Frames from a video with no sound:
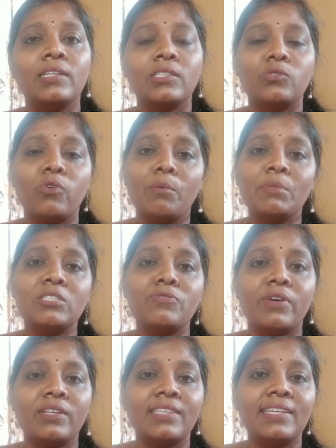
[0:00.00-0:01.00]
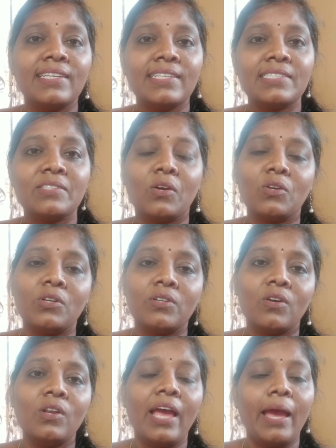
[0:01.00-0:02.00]
Swami's father is not at
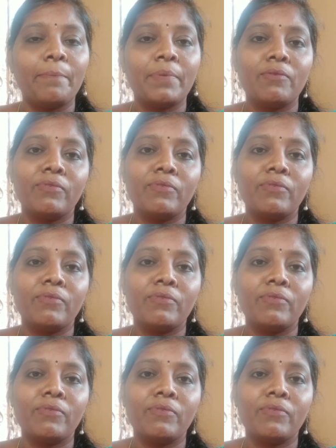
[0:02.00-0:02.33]
all happy